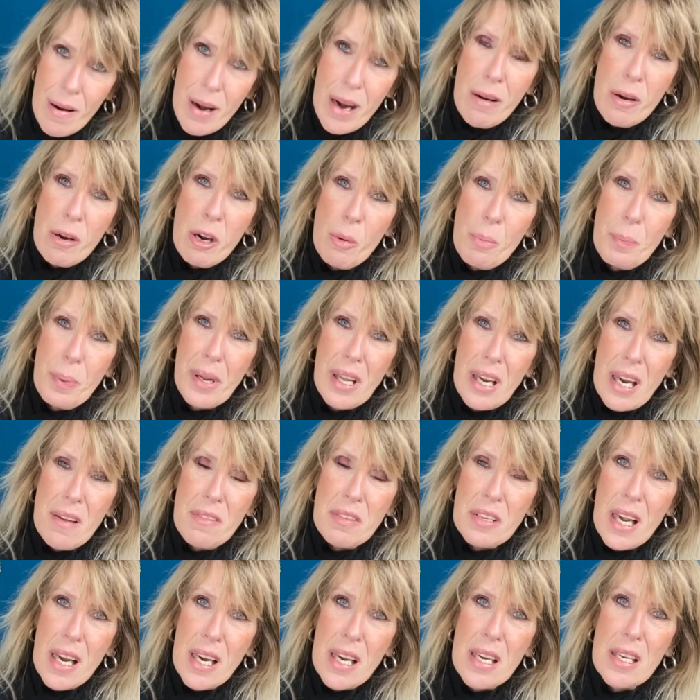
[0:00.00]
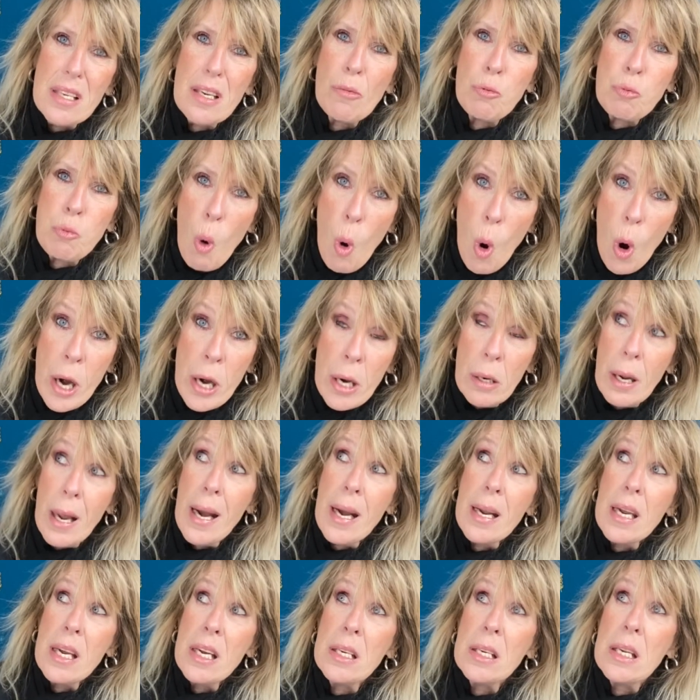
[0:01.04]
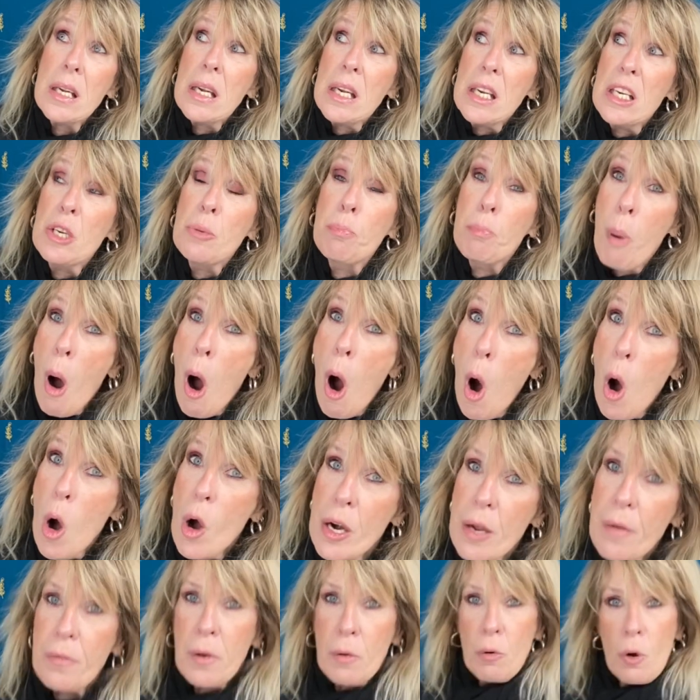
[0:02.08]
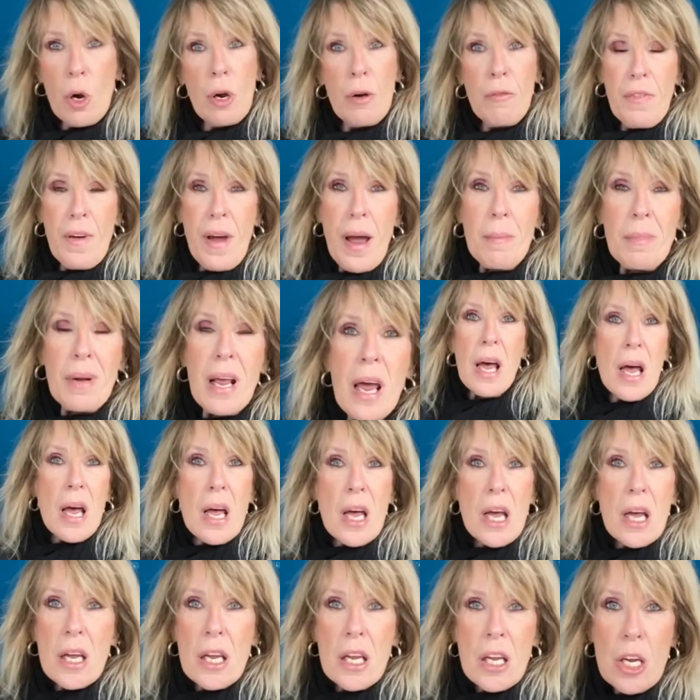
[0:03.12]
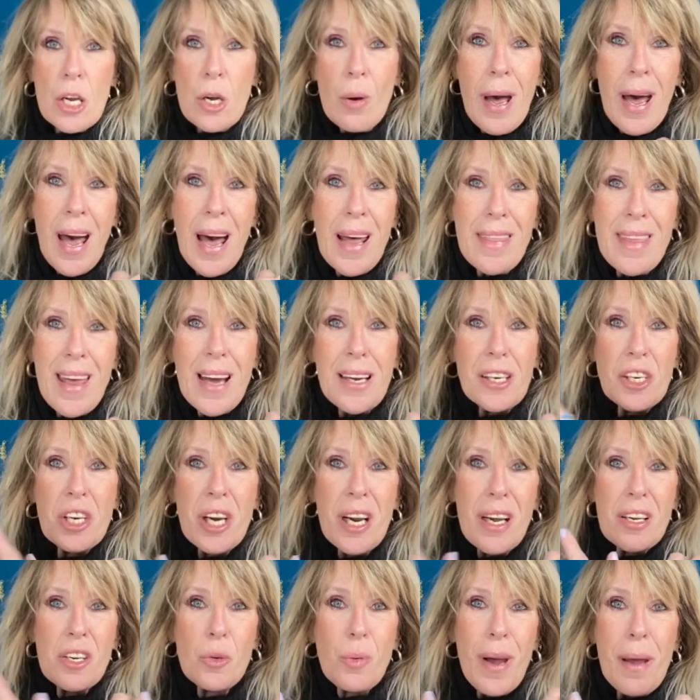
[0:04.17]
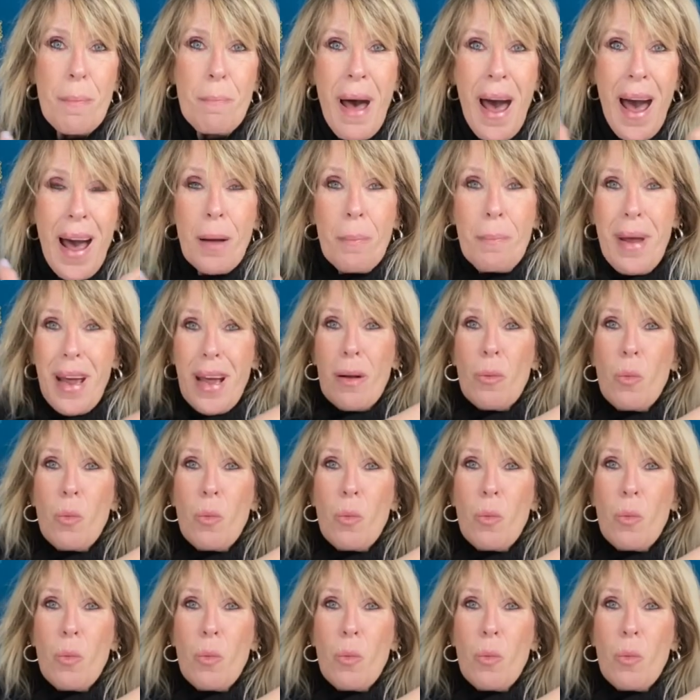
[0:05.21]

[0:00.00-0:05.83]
Harry believes that he's a royal and he's part of the royal family. You had that chance way back, man.